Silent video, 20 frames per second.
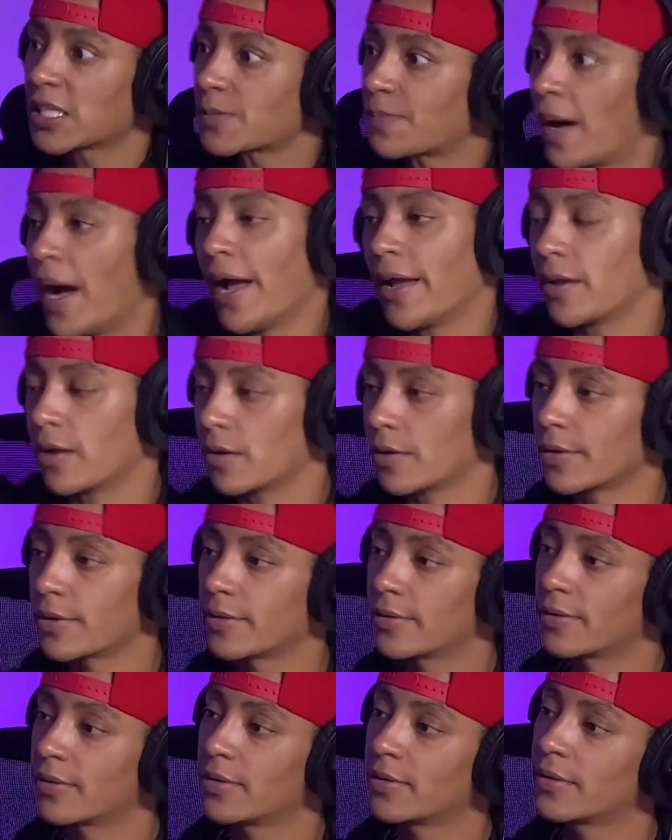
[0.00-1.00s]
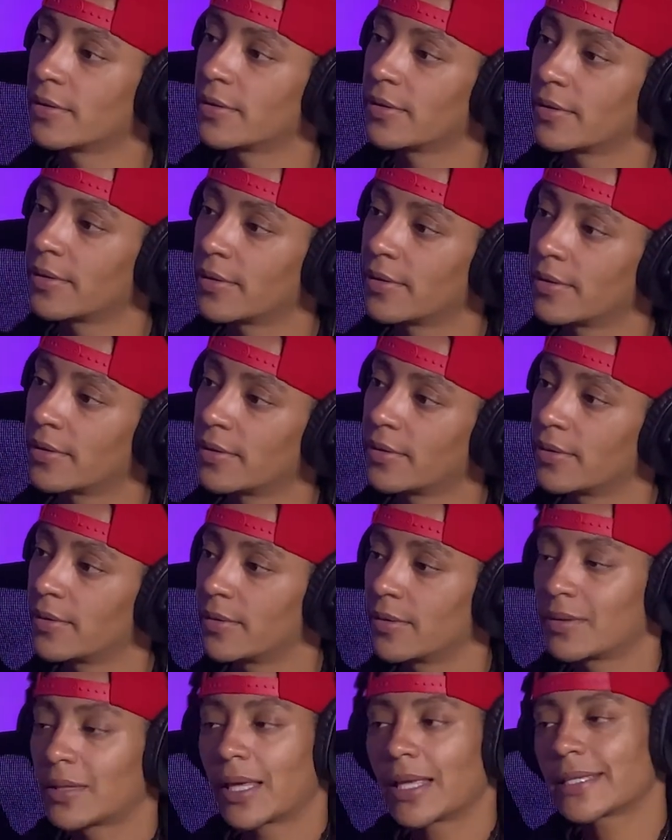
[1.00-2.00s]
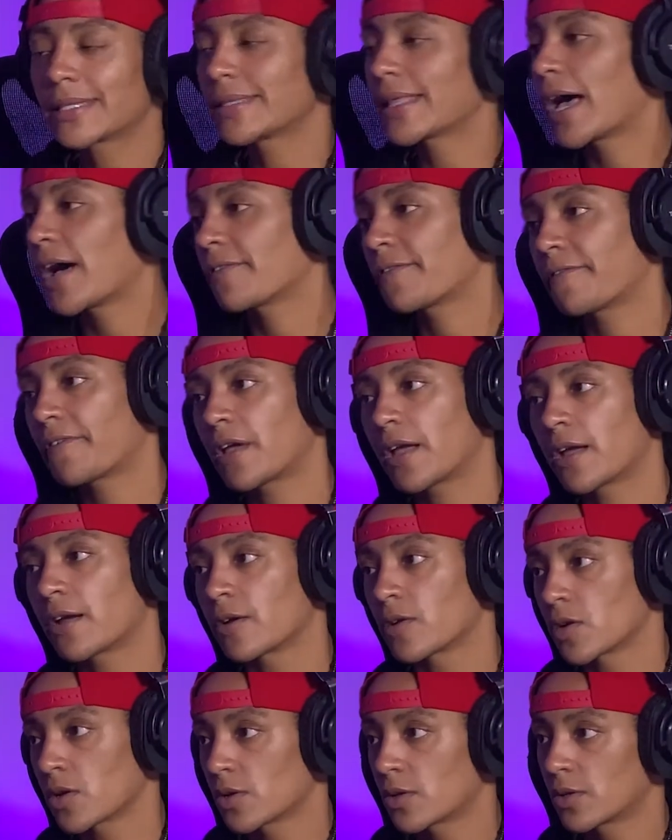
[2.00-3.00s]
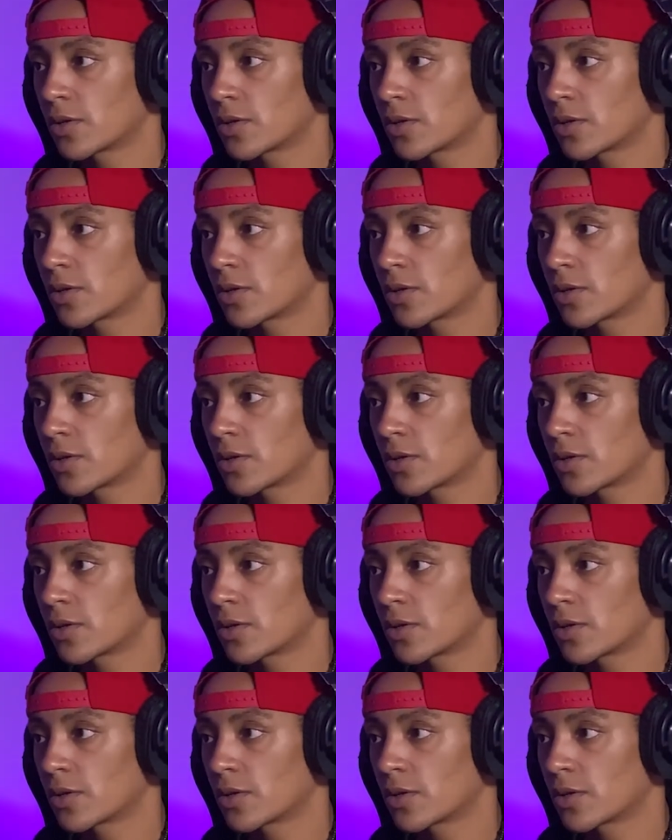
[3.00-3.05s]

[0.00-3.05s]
Inspired. That's not fair.